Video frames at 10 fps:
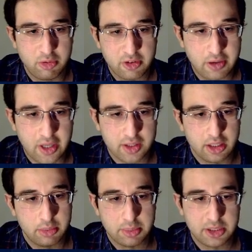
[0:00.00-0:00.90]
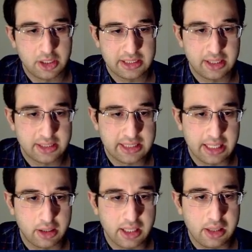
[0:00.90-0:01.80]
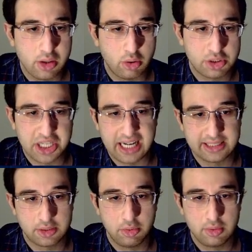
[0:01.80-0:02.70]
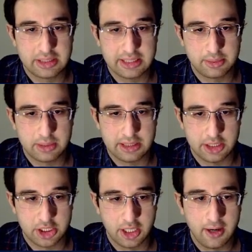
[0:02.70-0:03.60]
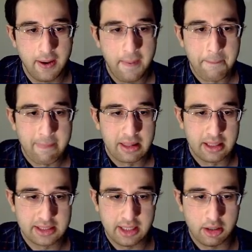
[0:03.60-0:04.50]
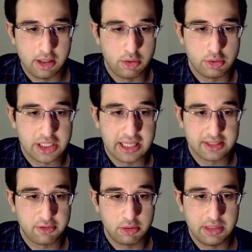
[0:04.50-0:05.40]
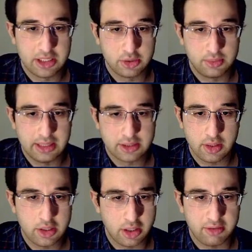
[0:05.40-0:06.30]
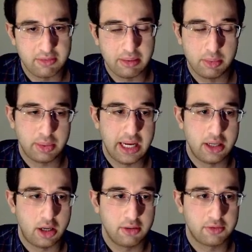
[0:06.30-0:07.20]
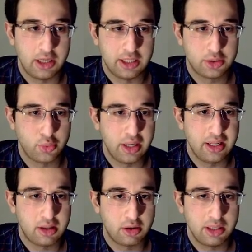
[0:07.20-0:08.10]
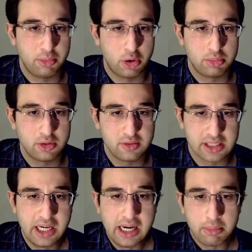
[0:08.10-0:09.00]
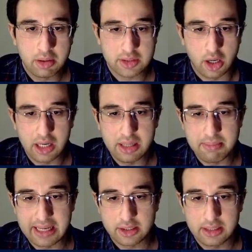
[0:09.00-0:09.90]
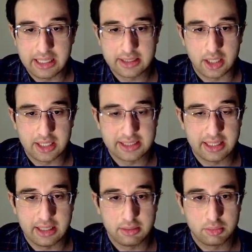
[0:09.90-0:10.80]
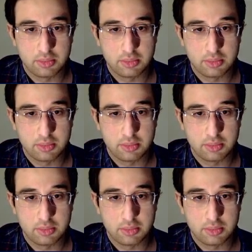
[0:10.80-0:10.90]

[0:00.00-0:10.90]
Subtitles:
around a little bit, because there's literally no chance to lose this position. There's literally no chance for me to win. So he could have maybe played on for like 20, 30 more moves, but he was already mentally exhausted and